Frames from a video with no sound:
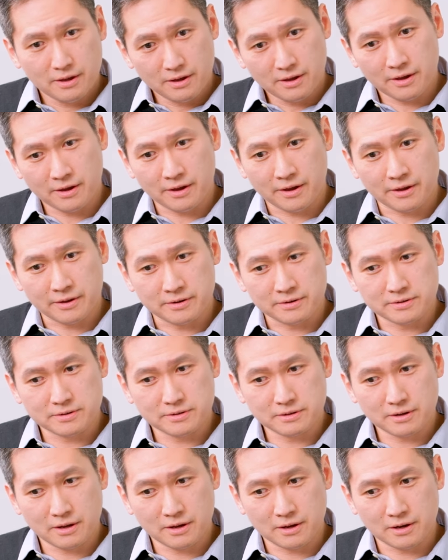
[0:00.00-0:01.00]

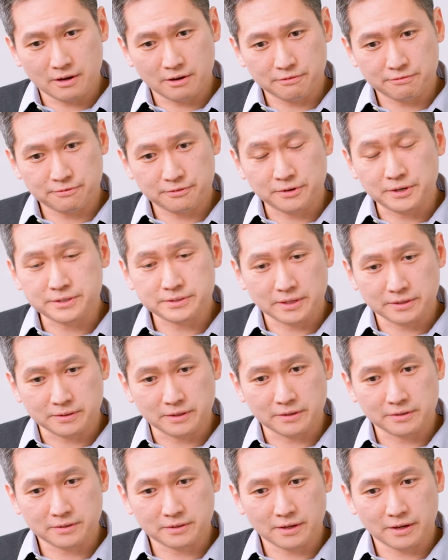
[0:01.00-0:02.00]
And for us, I
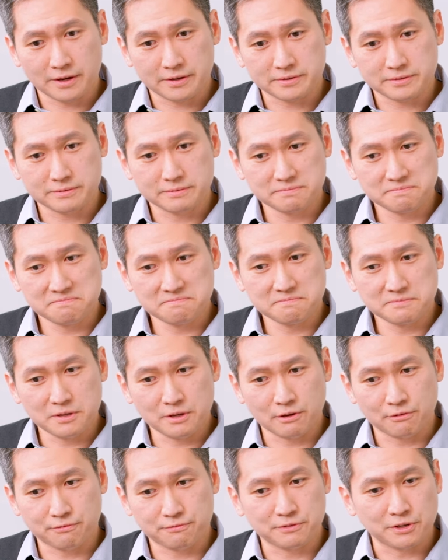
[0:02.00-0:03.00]
think that
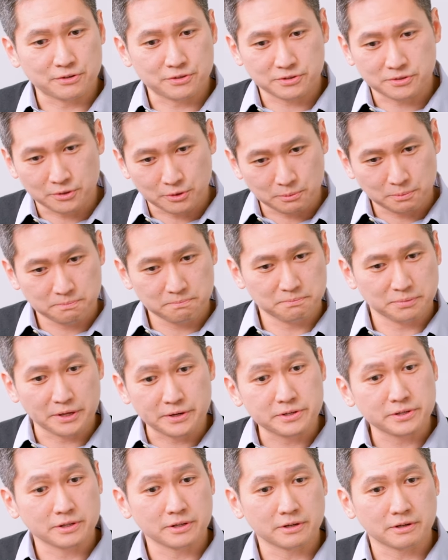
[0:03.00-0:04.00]
if there's still
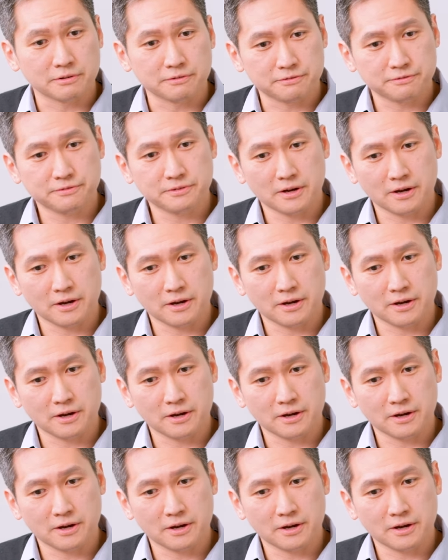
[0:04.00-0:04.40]
plenty of